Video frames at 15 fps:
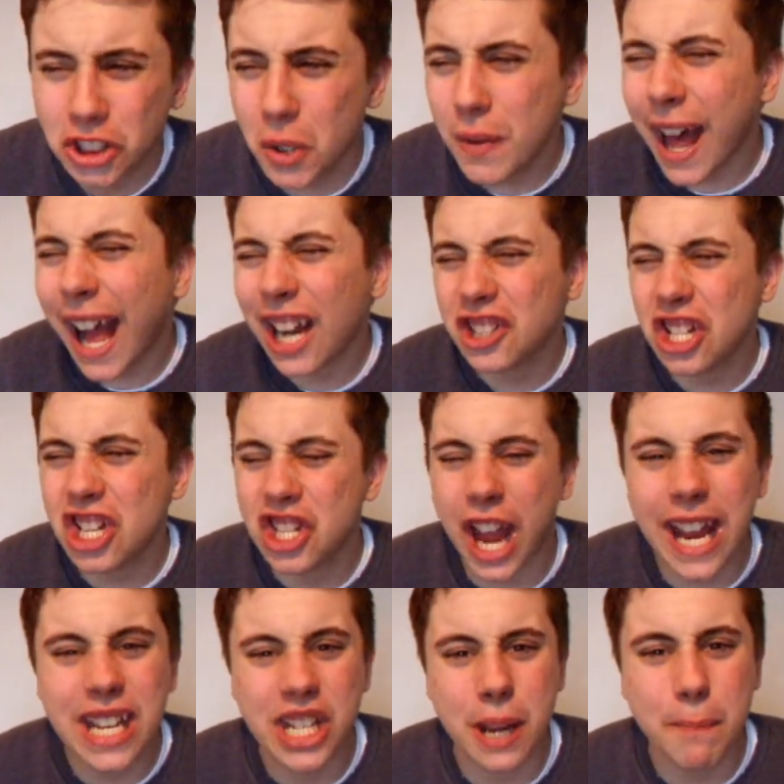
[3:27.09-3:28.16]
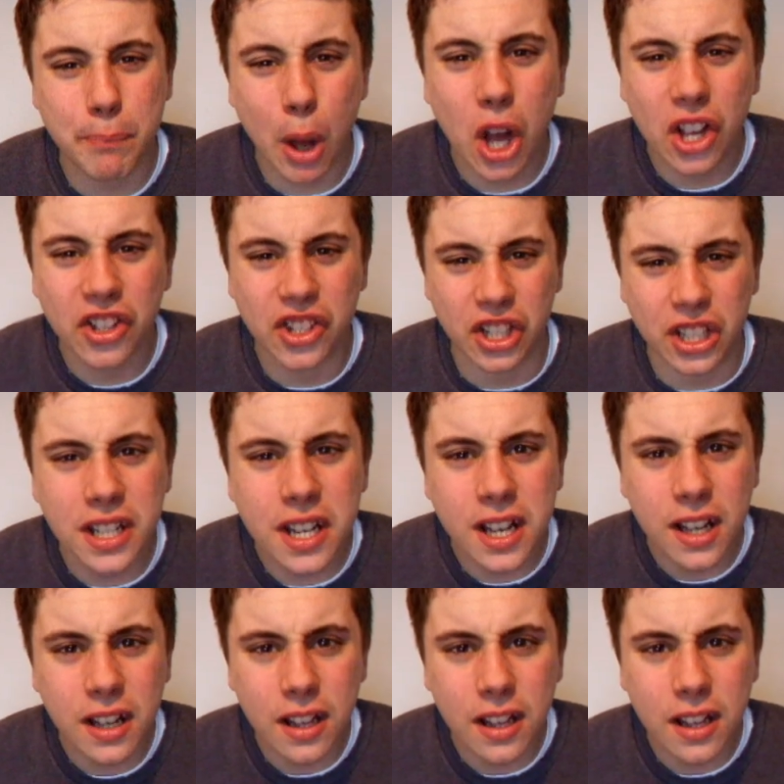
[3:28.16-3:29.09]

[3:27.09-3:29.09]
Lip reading: Don't actually change it in person.